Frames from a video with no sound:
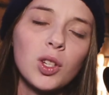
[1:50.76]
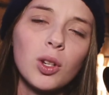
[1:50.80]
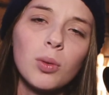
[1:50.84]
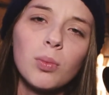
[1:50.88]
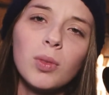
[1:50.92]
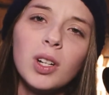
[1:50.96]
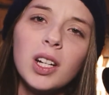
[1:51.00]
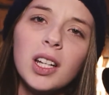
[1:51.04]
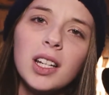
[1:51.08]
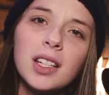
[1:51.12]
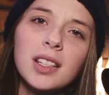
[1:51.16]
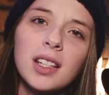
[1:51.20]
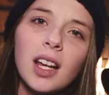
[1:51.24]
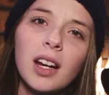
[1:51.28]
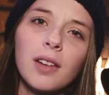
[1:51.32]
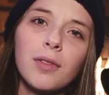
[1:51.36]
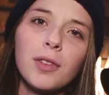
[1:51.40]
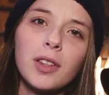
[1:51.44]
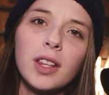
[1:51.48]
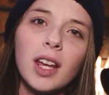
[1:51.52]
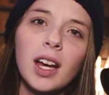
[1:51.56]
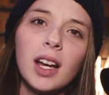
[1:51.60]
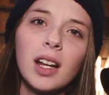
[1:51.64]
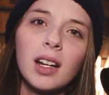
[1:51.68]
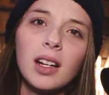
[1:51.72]
I'm really excited
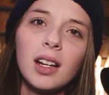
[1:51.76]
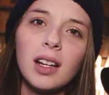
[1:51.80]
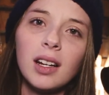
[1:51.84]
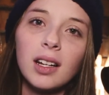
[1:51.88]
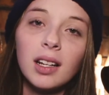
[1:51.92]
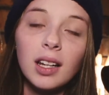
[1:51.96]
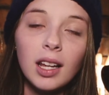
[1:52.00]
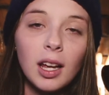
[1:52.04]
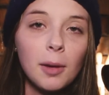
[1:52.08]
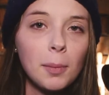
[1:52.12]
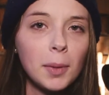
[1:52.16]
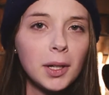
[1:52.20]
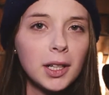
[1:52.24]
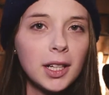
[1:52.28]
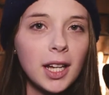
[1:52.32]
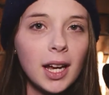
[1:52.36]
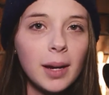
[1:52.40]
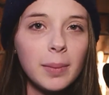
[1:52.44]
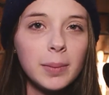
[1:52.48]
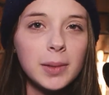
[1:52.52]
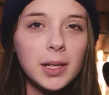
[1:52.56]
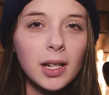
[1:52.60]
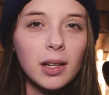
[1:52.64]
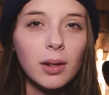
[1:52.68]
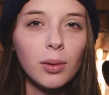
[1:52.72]
for that. Luckily I'm in
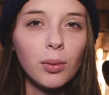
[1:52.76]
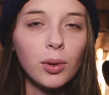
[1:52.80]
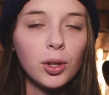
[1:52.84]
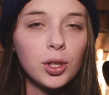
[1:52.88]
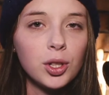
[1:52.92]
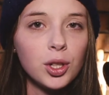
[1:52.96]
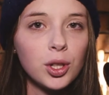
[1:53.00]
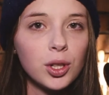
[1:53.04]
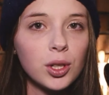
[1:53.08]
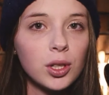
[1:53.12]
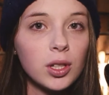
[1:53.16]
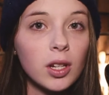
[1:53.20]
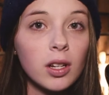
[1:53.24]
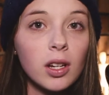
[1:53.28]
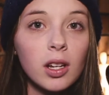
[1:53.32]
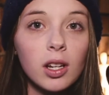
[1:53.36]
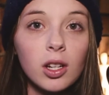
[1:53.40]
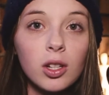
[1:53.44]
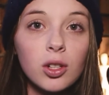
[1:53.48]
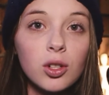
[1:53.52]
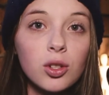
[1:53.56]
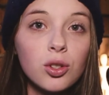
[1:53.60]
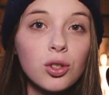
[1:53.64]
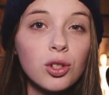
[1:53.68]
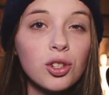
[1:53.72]
Cape Town, which is an
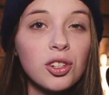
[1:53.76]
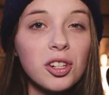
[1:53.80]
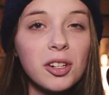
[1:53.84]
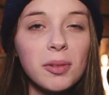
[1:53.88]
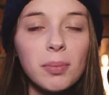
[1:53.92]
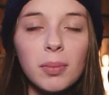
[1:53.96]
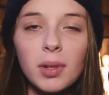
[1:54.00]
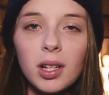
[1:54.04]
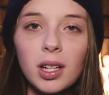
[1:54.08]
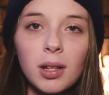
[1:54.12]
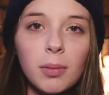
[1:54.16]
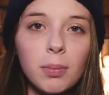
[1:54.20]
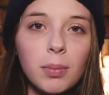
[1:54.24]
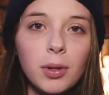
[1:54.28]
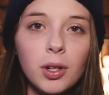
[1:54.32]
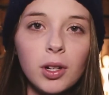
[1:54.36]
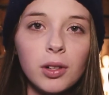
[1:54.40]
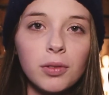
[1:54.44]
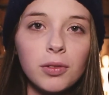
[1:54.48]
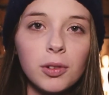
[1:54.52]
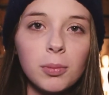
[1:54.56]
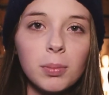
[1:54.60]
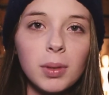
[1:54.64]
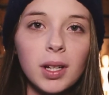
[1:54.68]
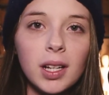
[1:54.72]
extremely
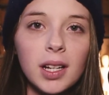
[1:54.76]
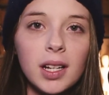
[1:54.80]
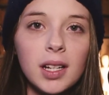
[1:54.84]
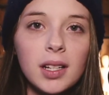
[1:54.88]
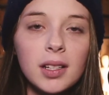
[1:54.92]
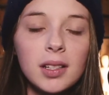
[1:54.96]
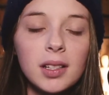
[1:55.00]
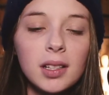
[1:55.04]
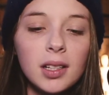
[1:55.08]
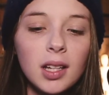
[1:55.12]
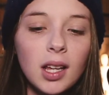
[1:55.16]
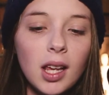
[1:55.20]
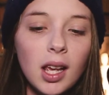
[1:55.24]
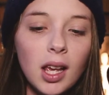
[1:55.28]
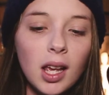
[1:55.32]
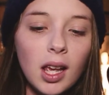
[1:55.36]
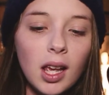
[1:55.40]
beautiful place,